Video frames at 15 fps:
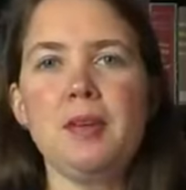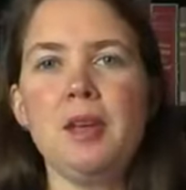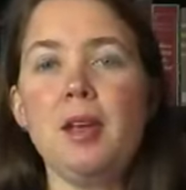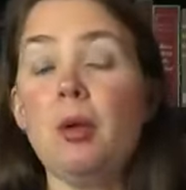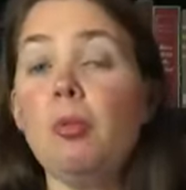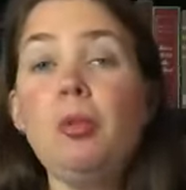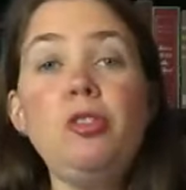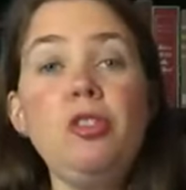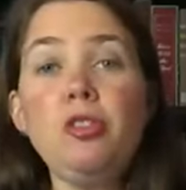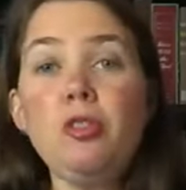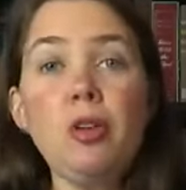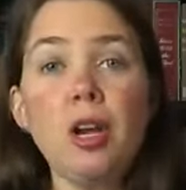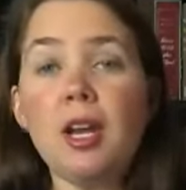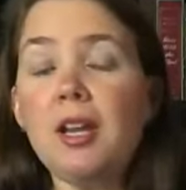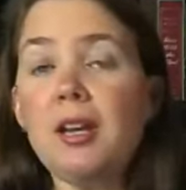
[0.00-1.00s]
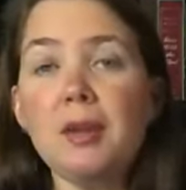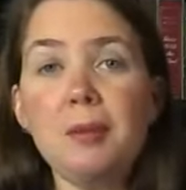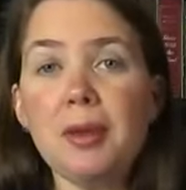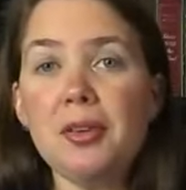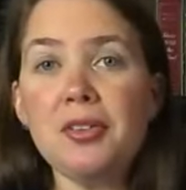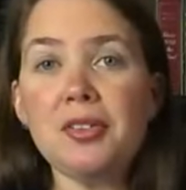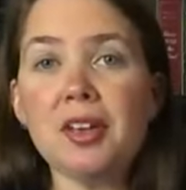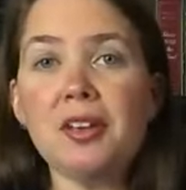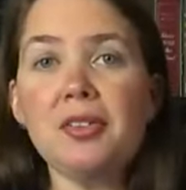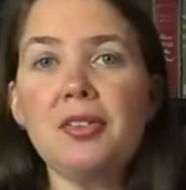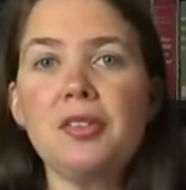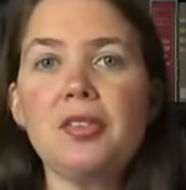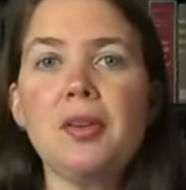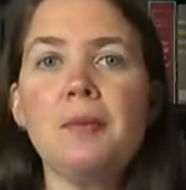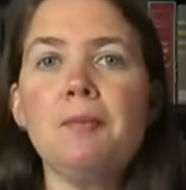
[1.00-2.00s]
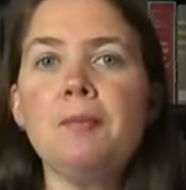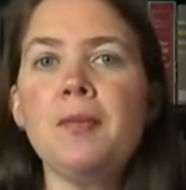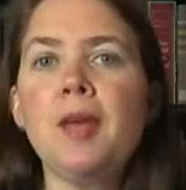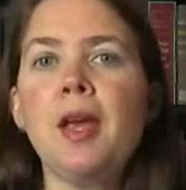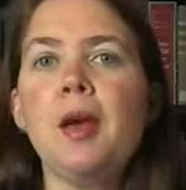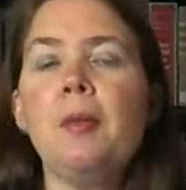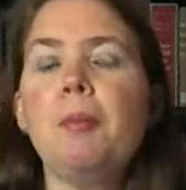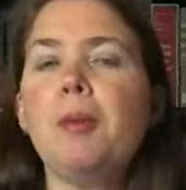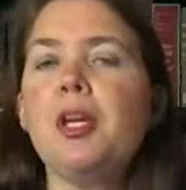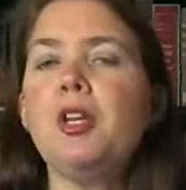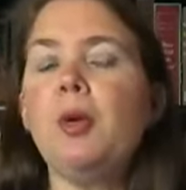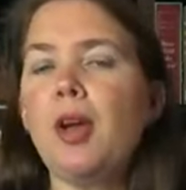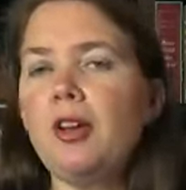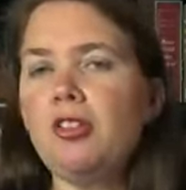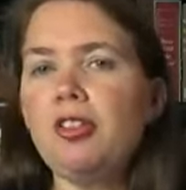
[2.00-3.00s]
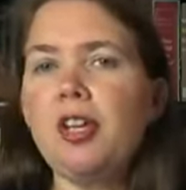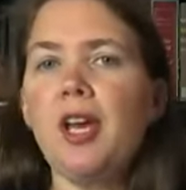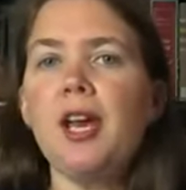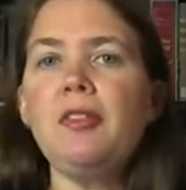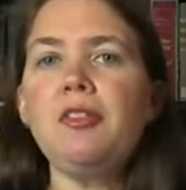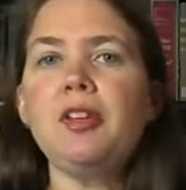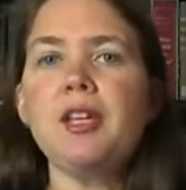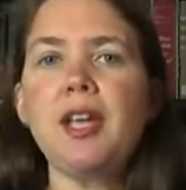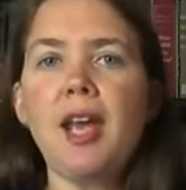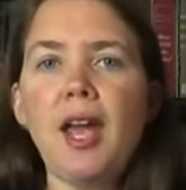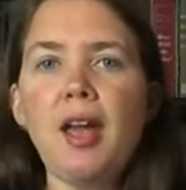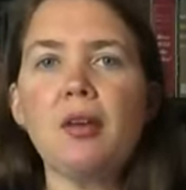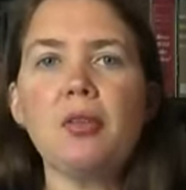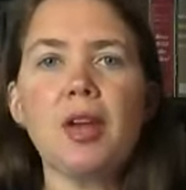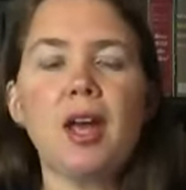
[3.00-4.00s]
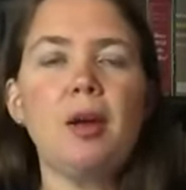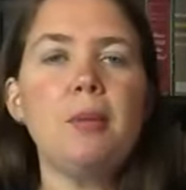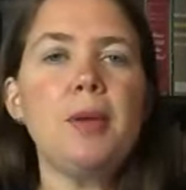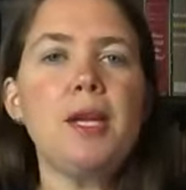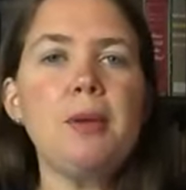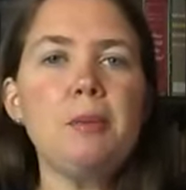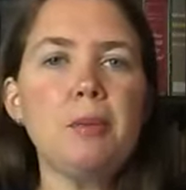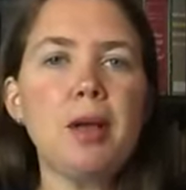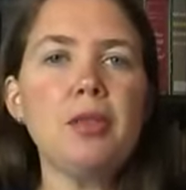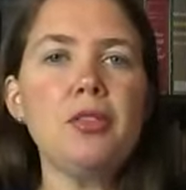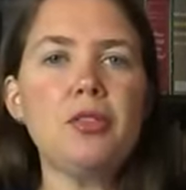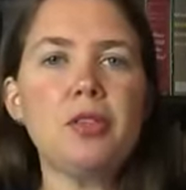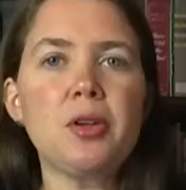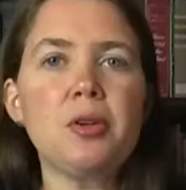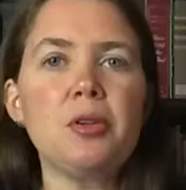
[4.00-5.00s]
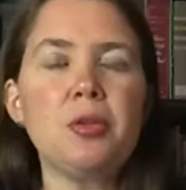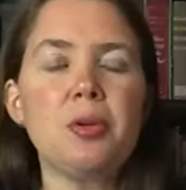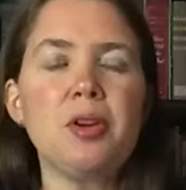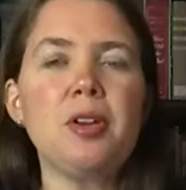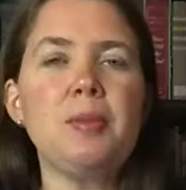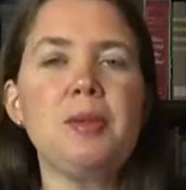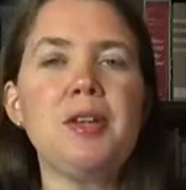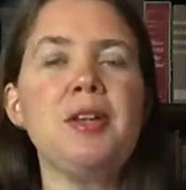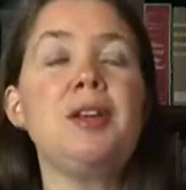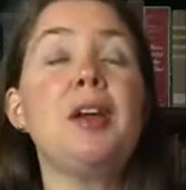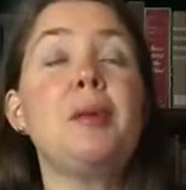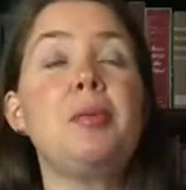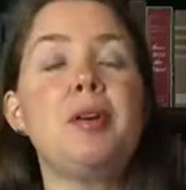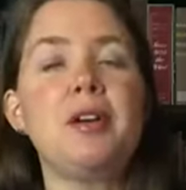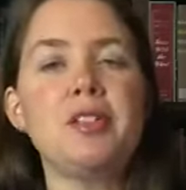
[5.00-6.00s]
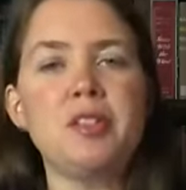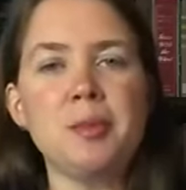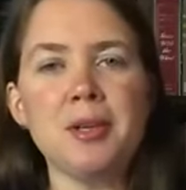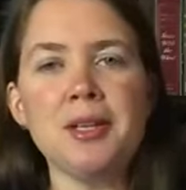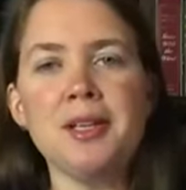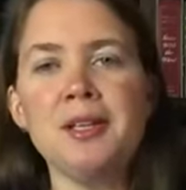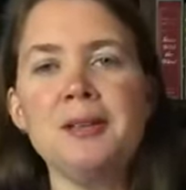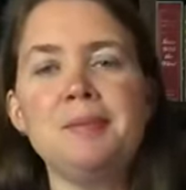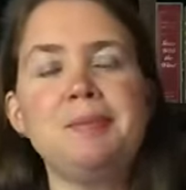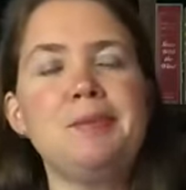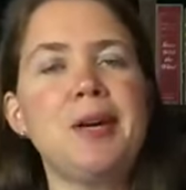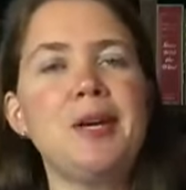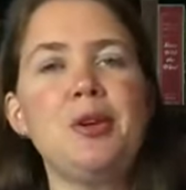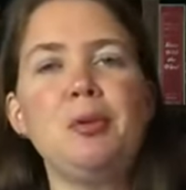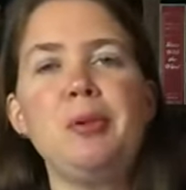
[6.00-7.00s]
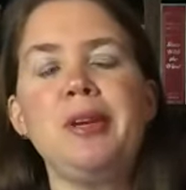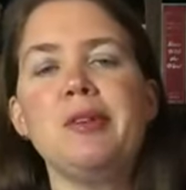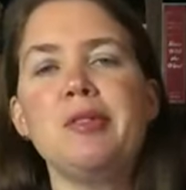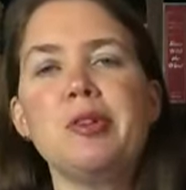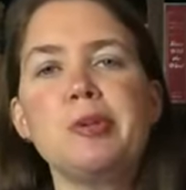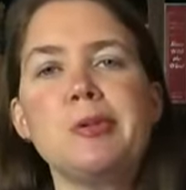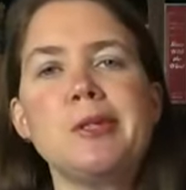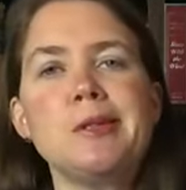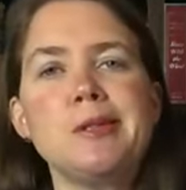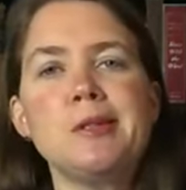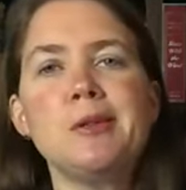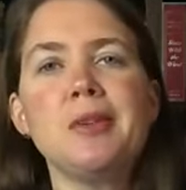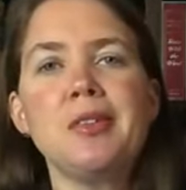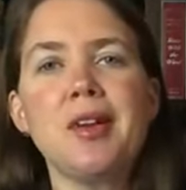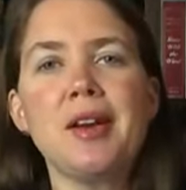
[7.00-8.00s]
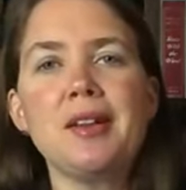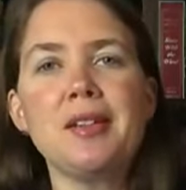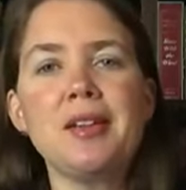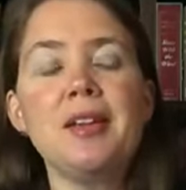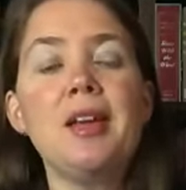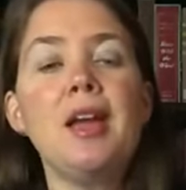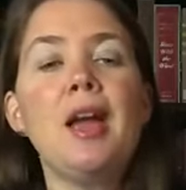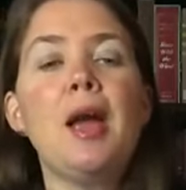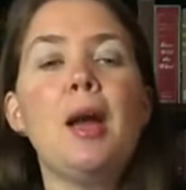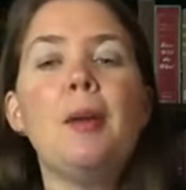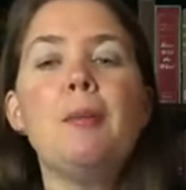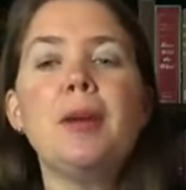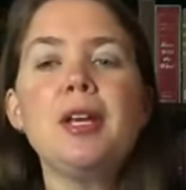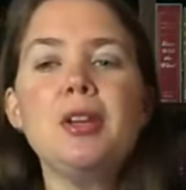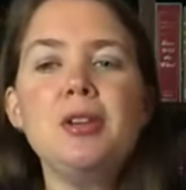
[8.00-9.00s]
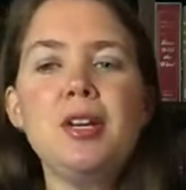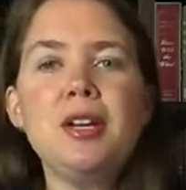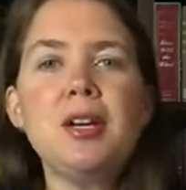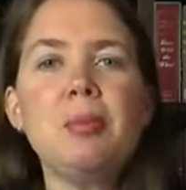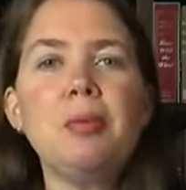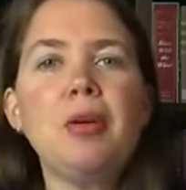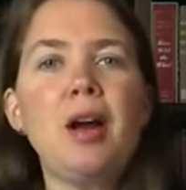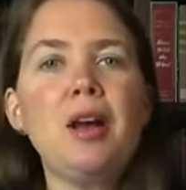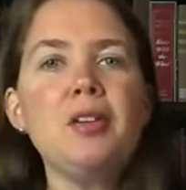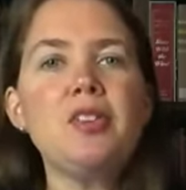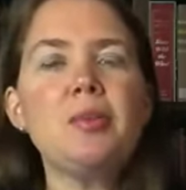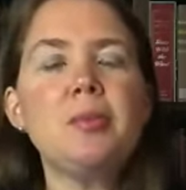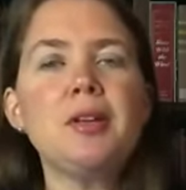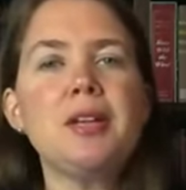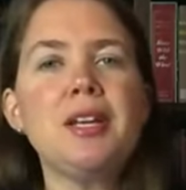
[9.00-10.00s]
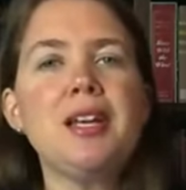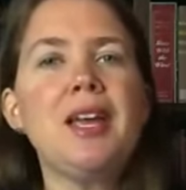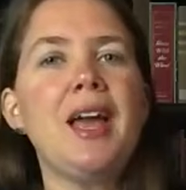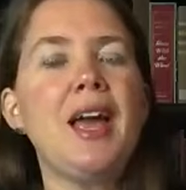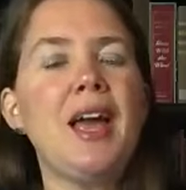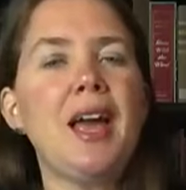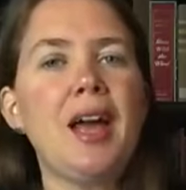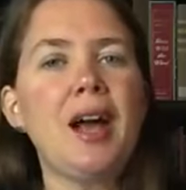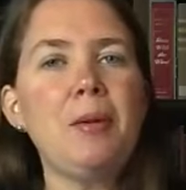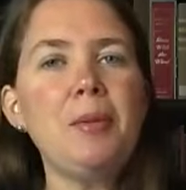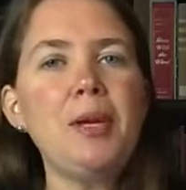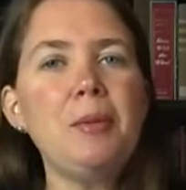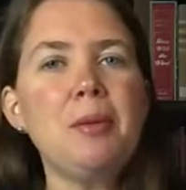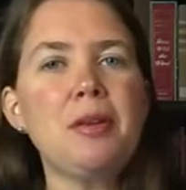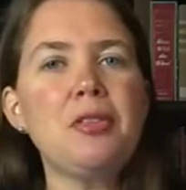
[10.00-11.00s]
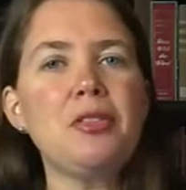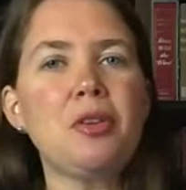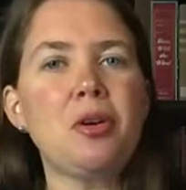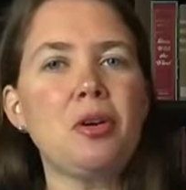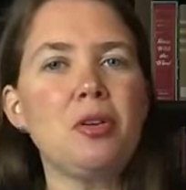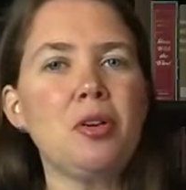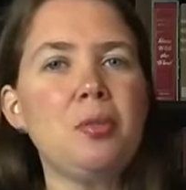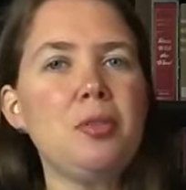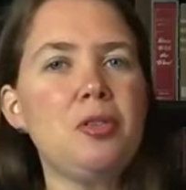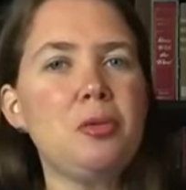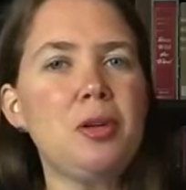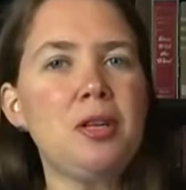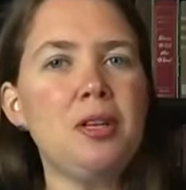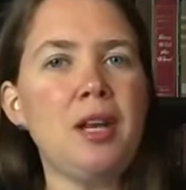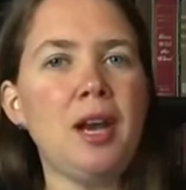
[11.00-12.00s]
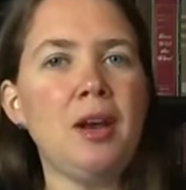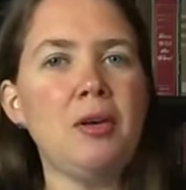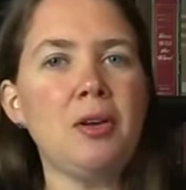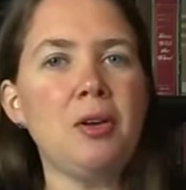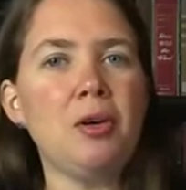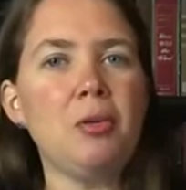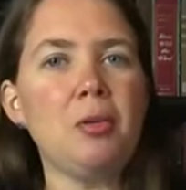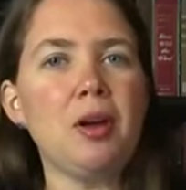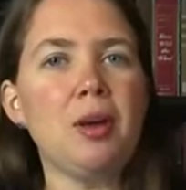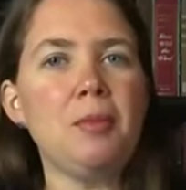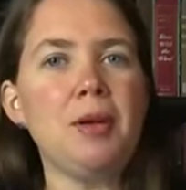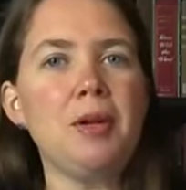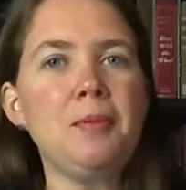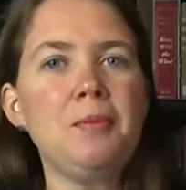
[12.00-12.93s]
which is great. It makes sense. But you actually have to count how many months there are going to be approximately. I know we never quite know exactly, but you need approximately how many months are there between now and homecoming?